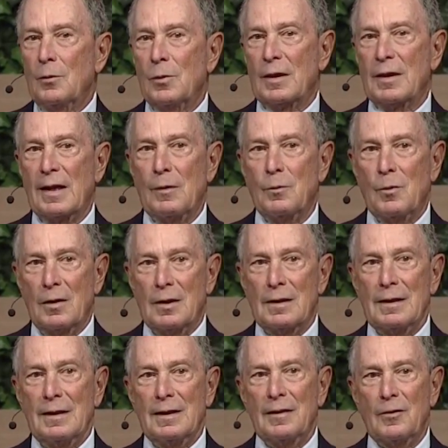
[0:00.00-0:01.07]
What they
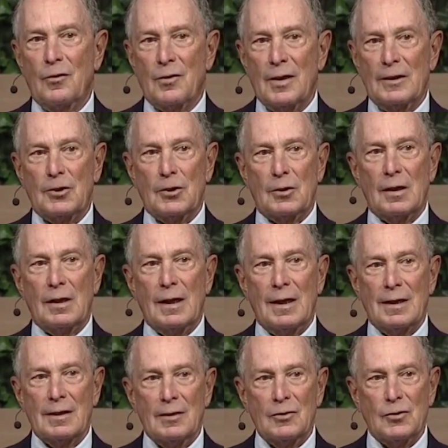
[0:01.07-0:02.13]
want is that you're
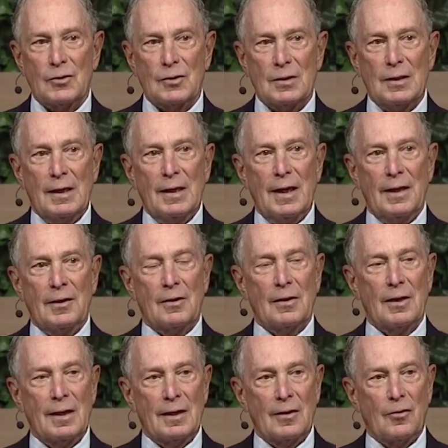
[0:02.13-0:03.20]
honest, and you're
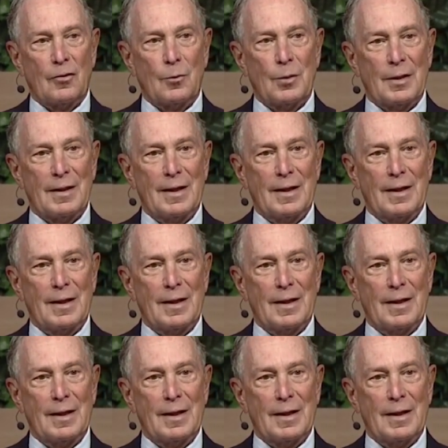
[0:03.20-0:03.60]
honest with